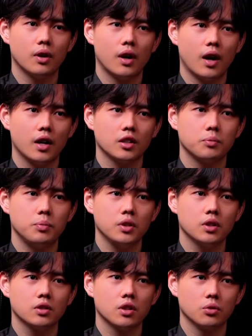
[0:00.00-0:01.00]
and there's
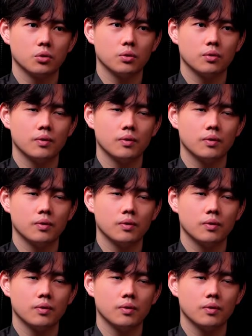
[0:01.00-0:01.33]
others that I just